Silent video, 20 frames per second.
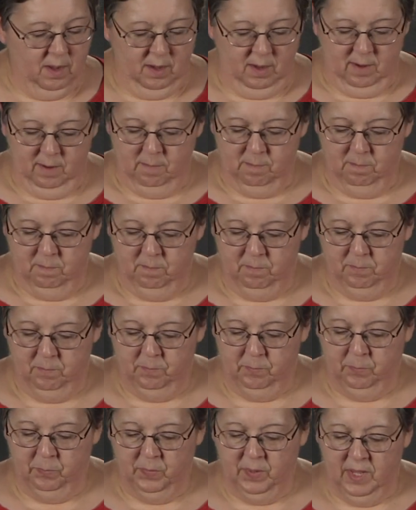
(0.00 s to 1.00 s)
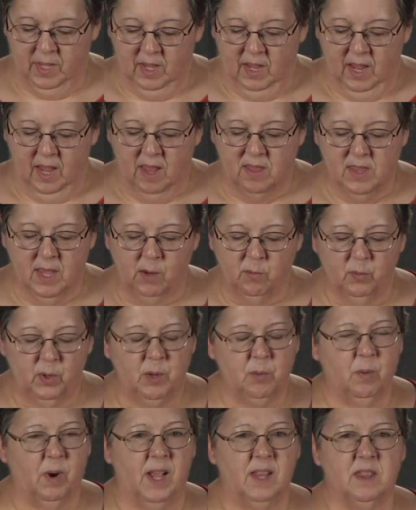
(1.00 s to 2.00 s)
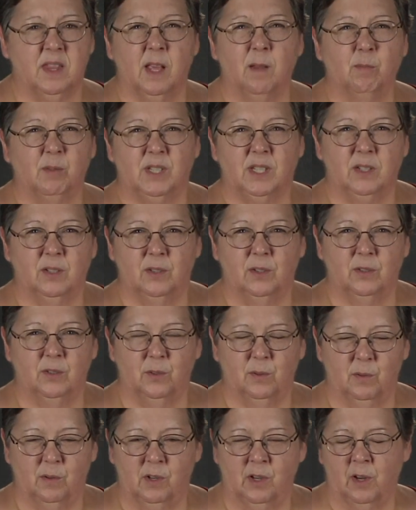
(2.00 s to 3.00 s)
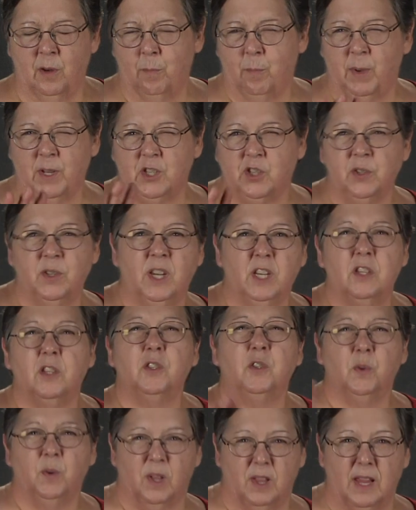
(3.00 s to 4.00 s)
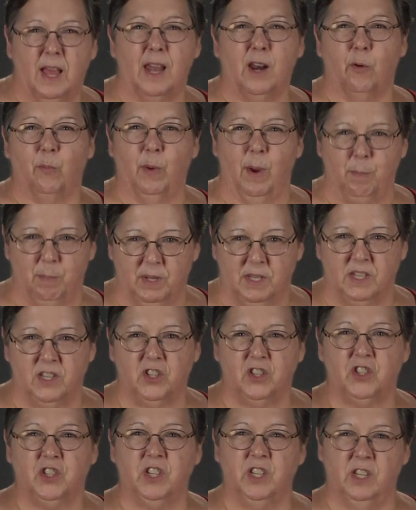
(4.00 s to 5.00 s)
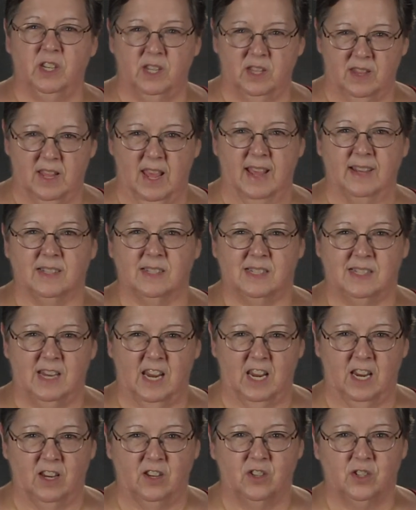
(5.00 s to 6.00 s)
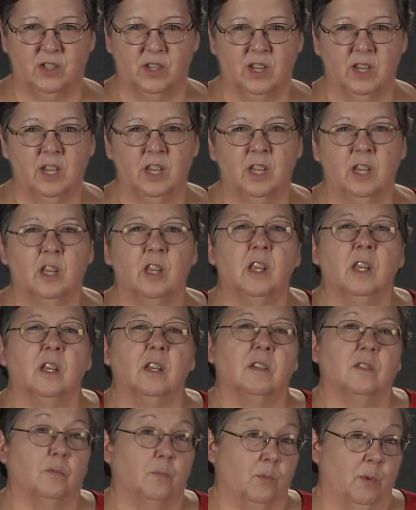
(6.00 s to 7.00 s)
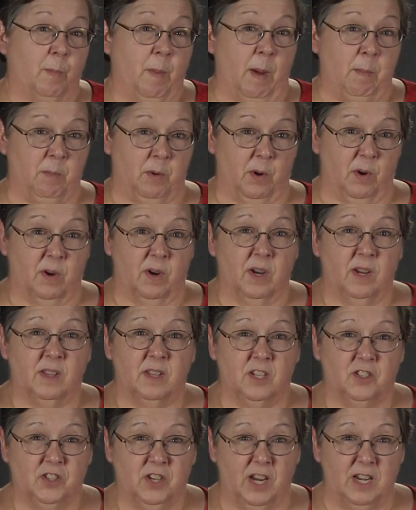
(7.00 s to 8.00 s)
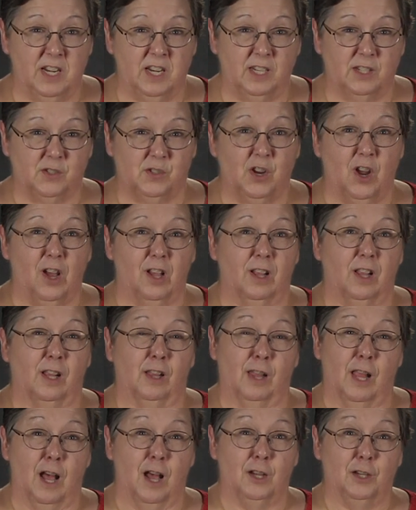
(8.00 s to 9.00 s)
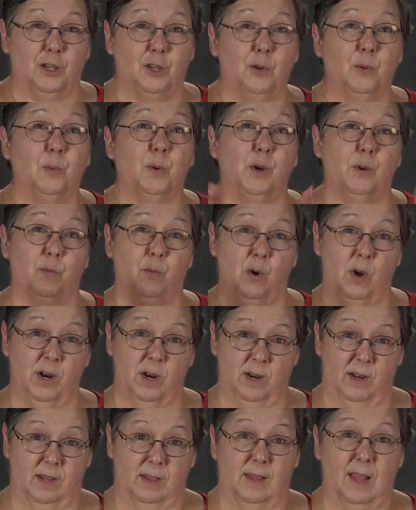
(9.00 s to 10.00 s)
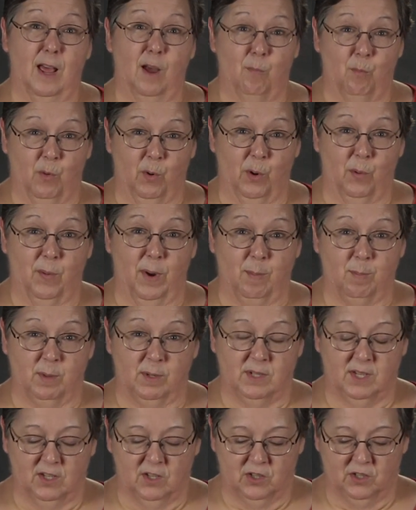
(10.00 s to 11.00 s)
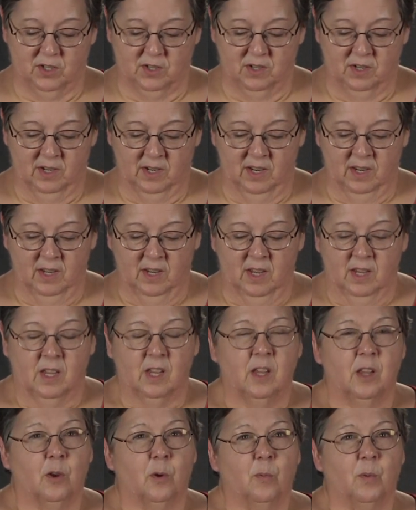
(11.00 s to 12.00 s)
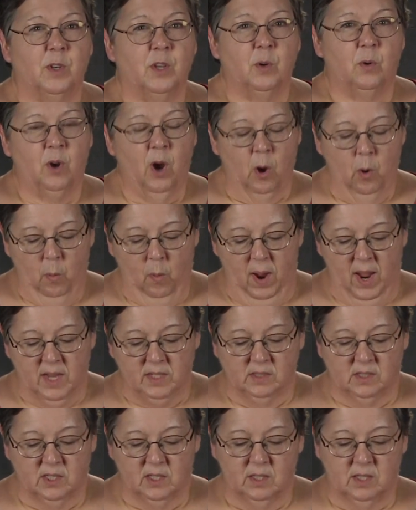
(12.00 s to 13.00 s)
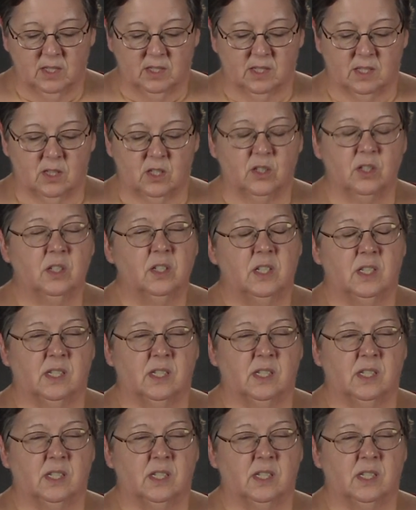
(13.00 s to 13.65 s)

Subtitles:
And then we want them to, but you need to do a lot of repetition in that stage. Remember, in the Chinese dialogue, you would have wanted a lot more repetition. When you go on to this third